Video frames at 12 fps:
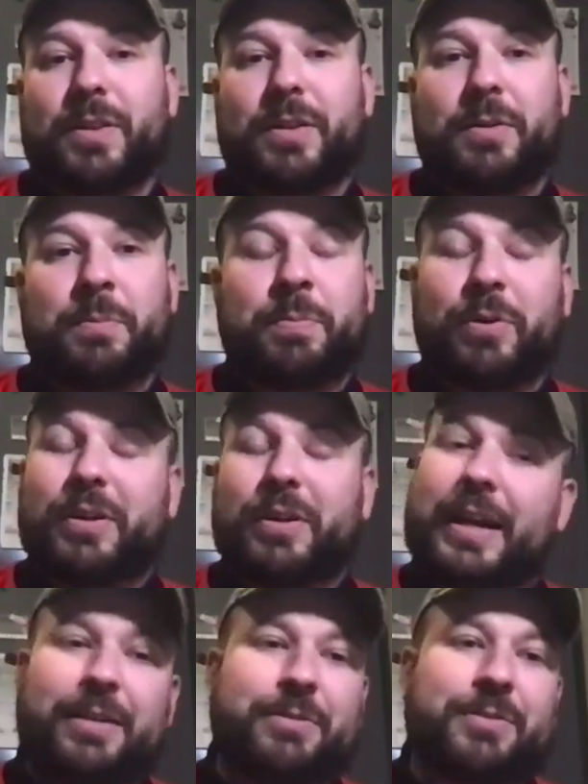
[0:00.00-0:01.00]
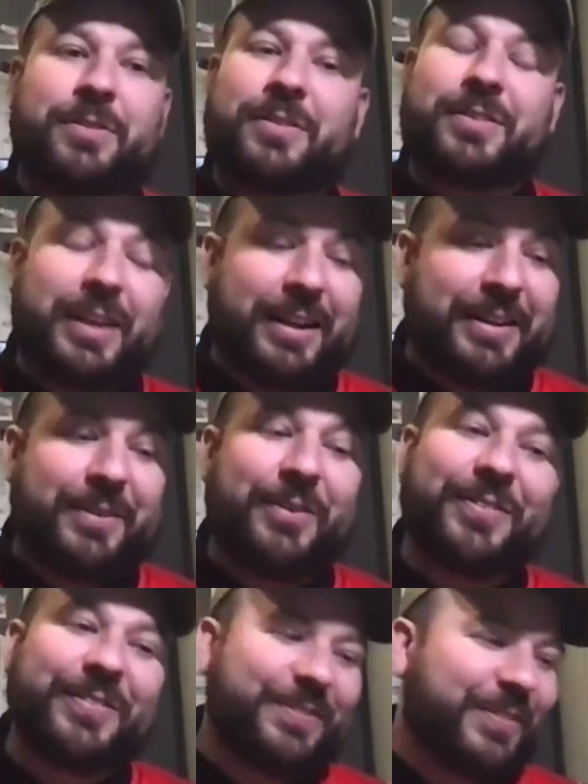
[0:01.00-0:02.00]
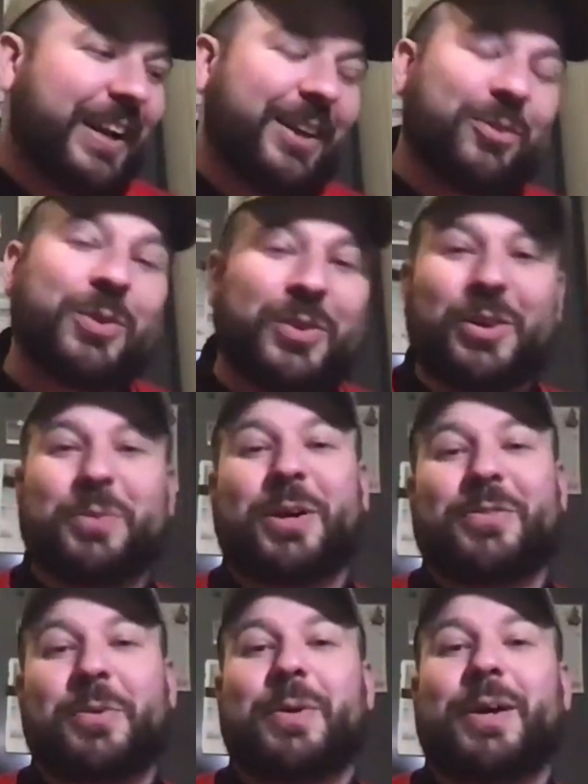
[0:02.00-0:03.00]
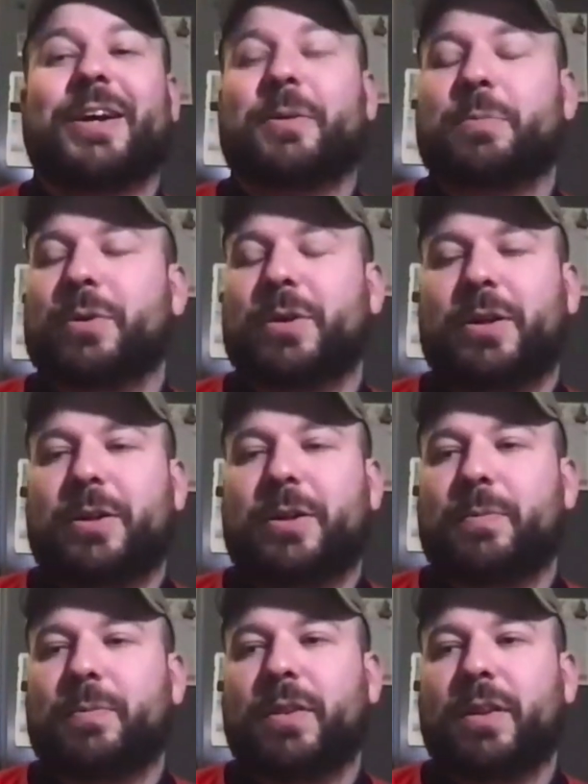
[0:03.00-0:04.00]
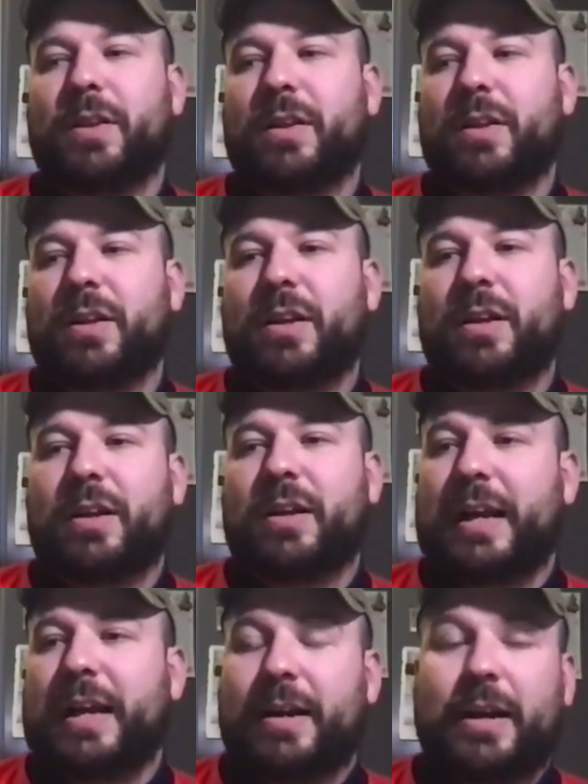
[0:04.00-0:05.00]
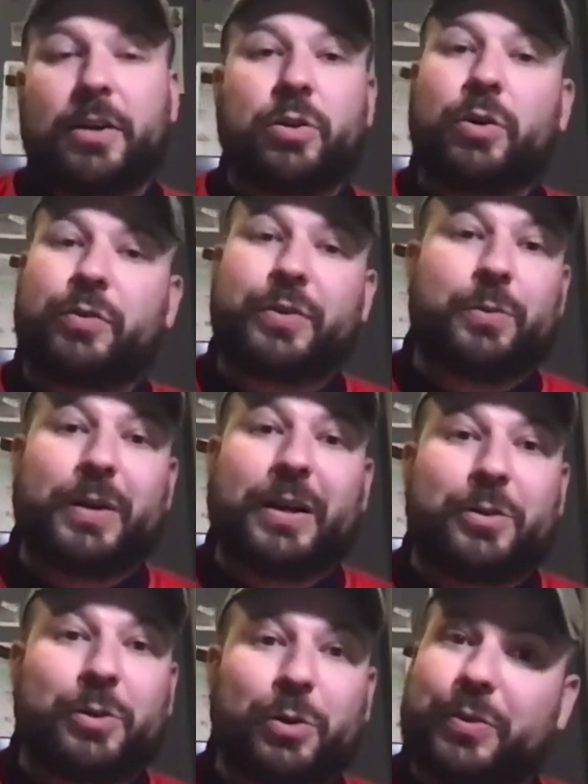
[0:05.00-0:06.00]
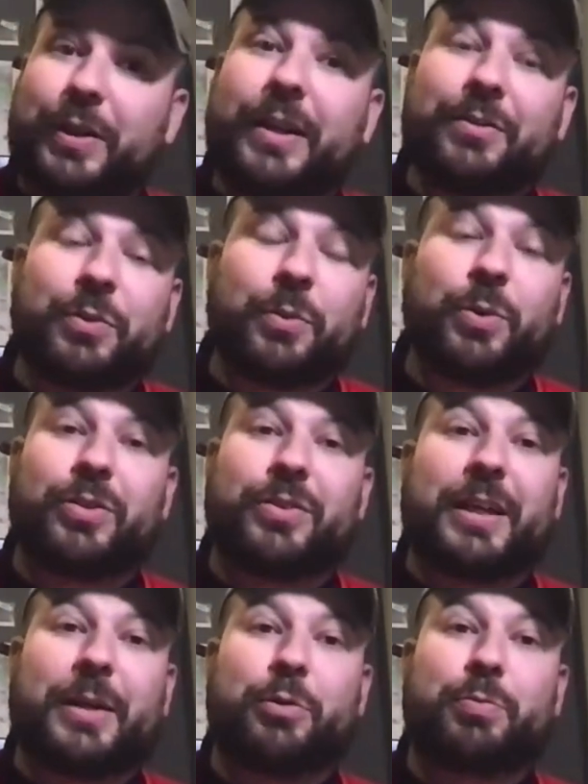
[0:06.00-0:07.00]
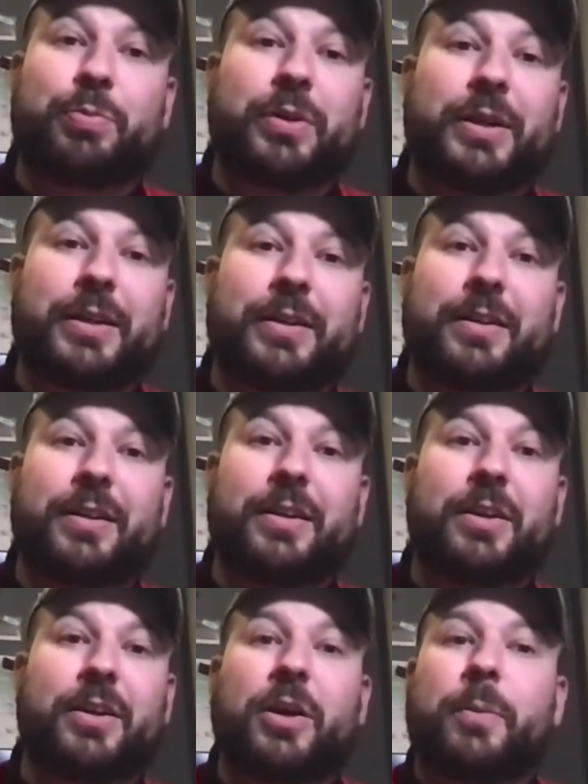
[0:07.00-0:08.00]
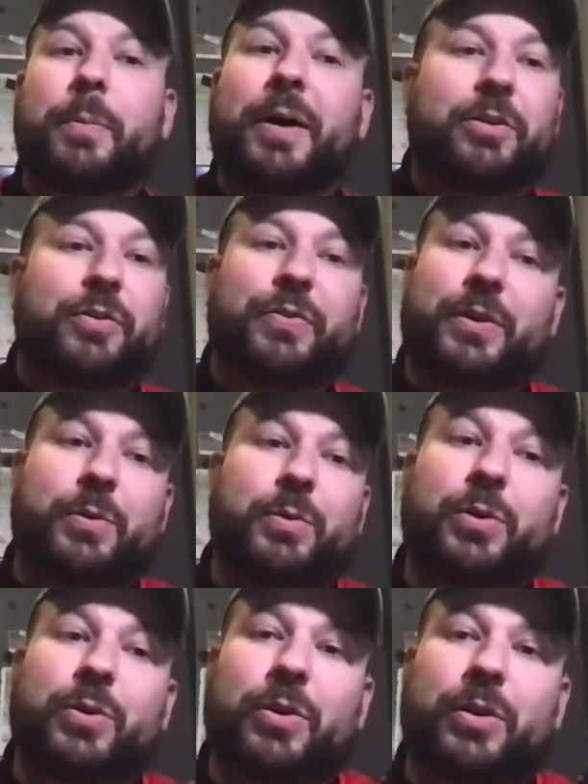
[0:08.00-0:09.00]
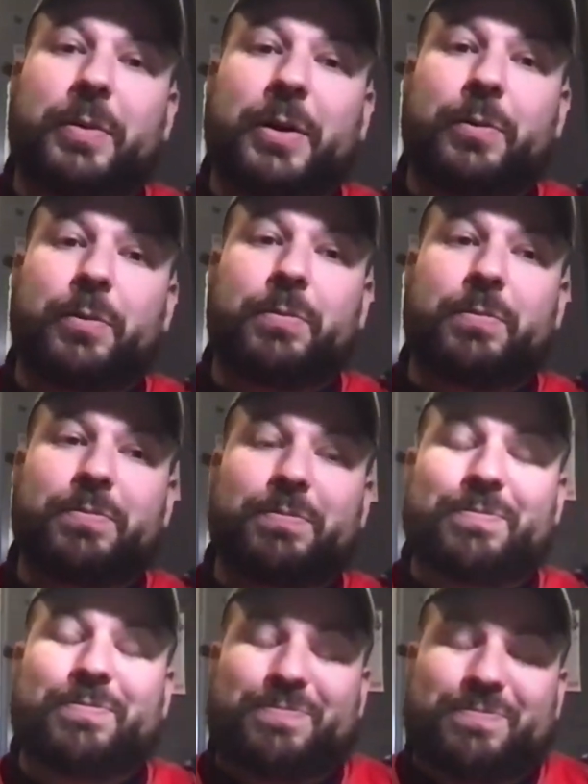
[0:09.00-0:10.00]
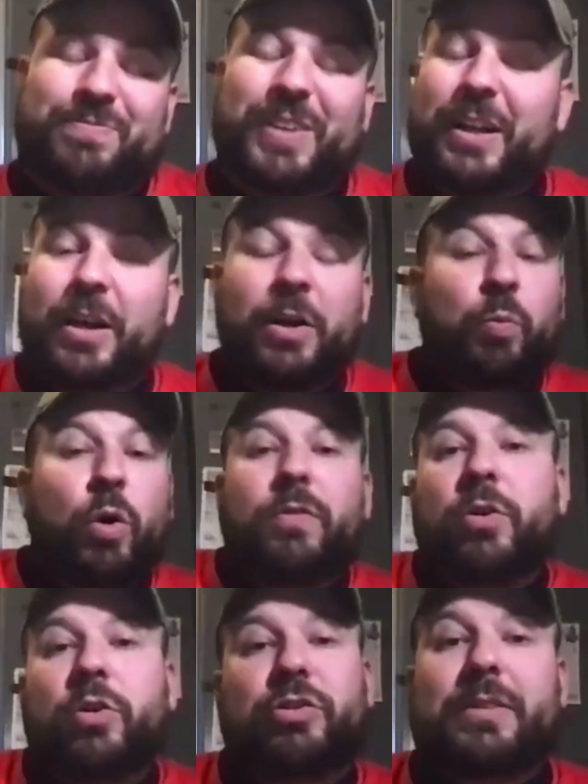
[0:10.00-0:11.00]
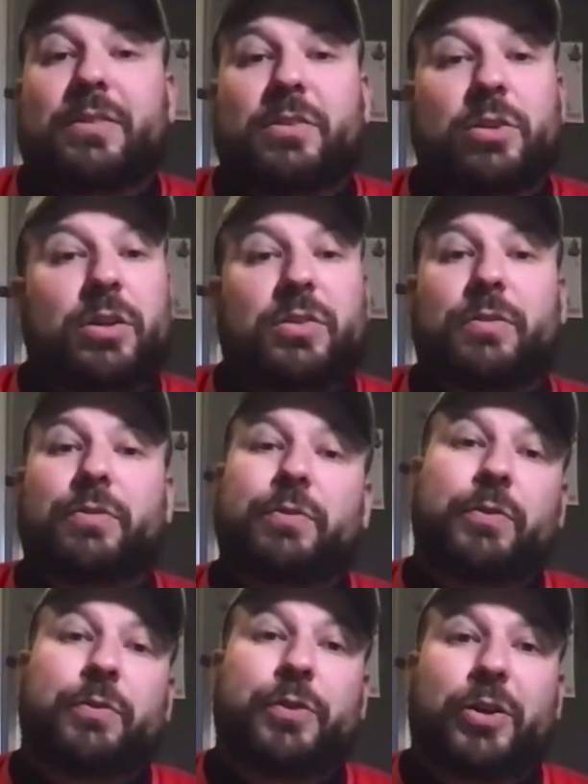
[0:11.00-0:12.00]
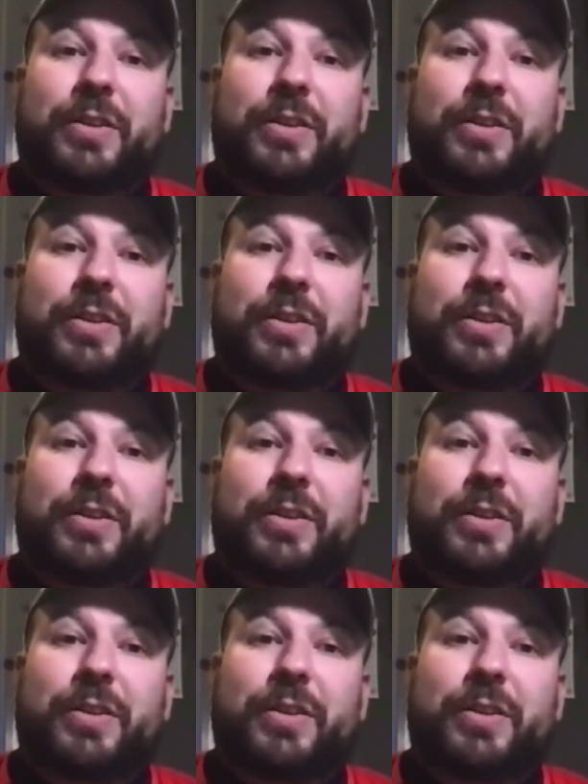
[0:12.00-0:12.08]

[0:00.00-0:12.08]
But yeah, Saturday, the less we talk about it, the better. But again, I don't think it's the worst game we've played. I just feel like we could have gone about. One of those chances goes in first